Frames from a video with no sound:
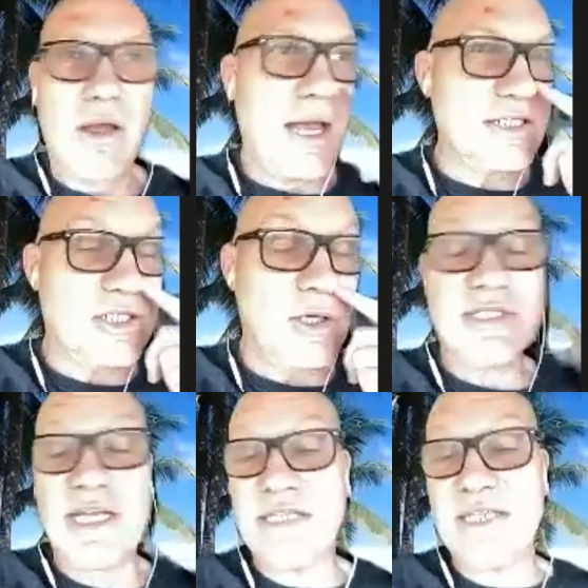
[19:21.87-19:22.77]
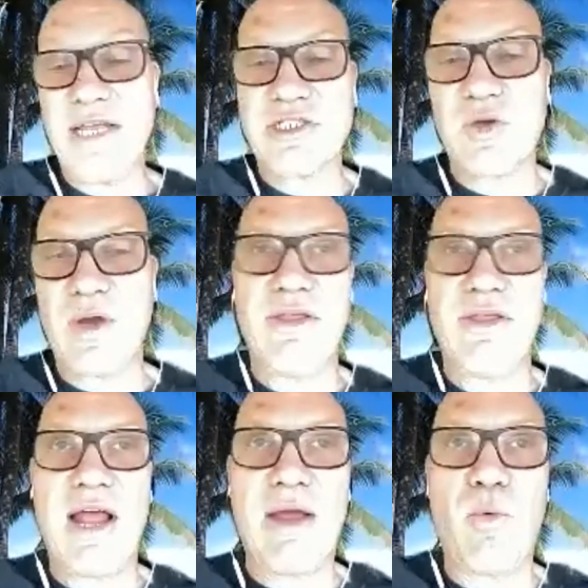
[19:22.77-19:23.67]
As soon as they see the screen,
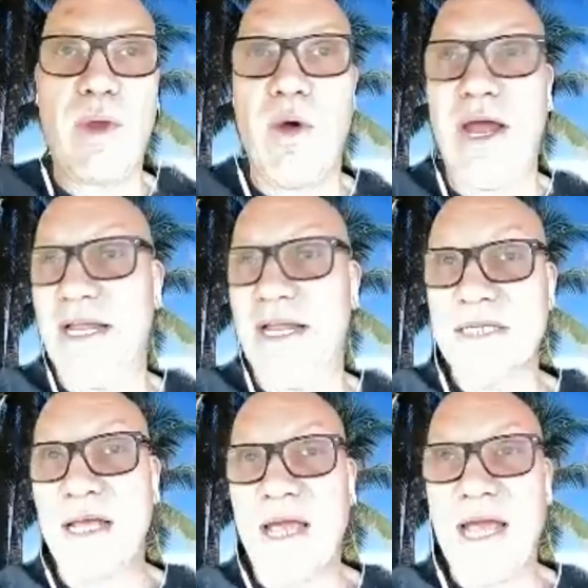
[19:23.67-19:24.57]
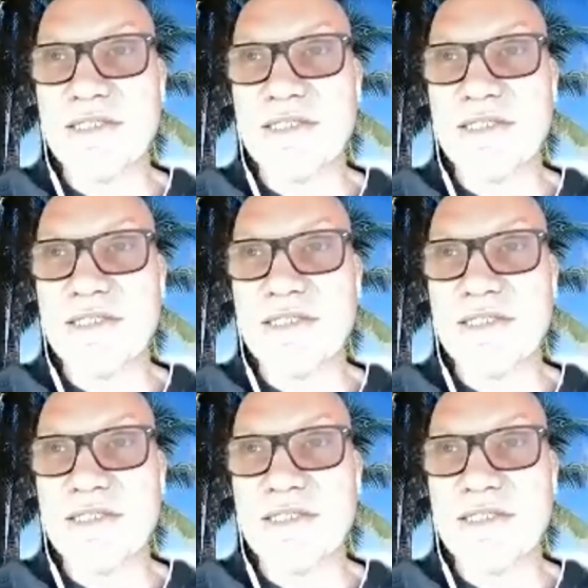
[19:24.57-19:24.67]
they're like, we want it.